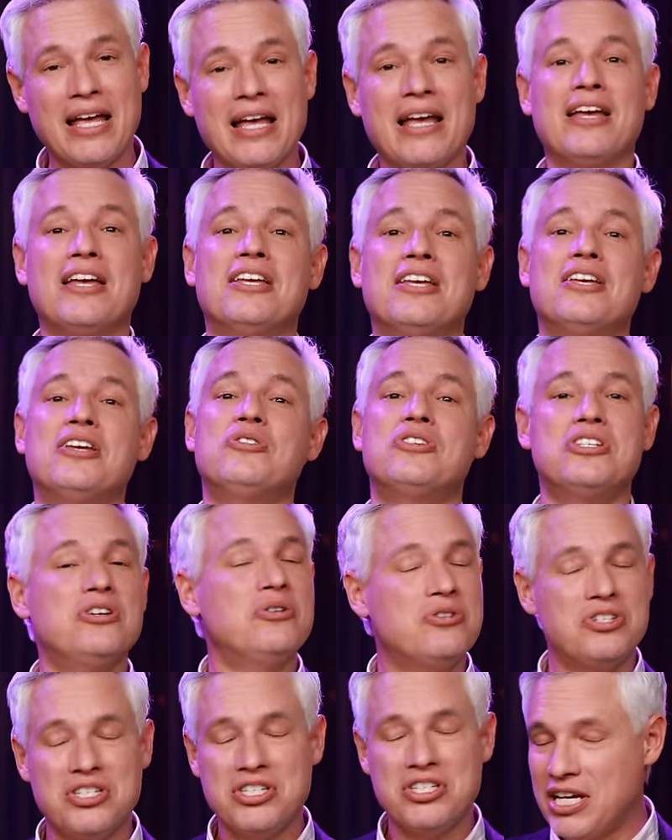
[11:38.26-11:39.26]
You, you
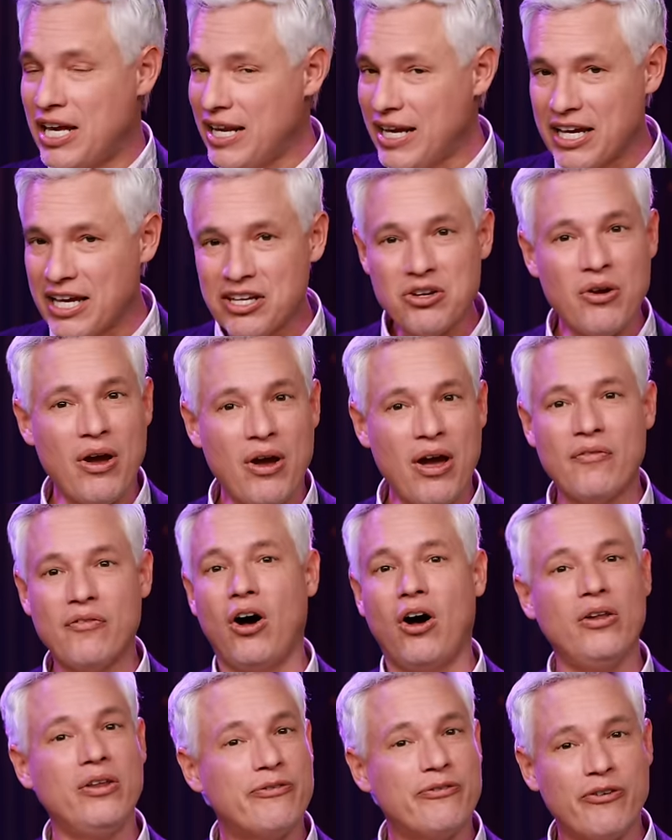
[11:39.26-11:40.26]
did it. You have all
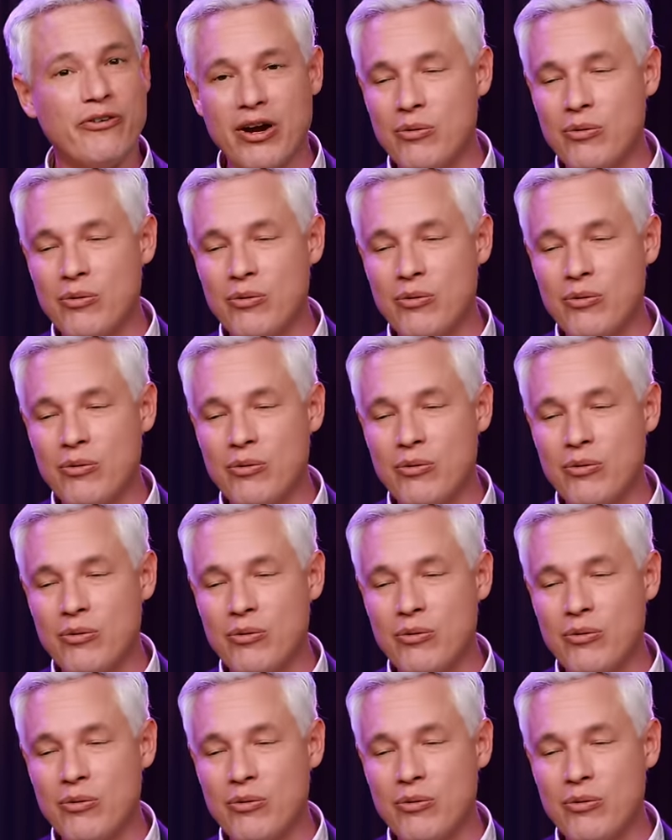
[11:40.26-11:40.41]
the frame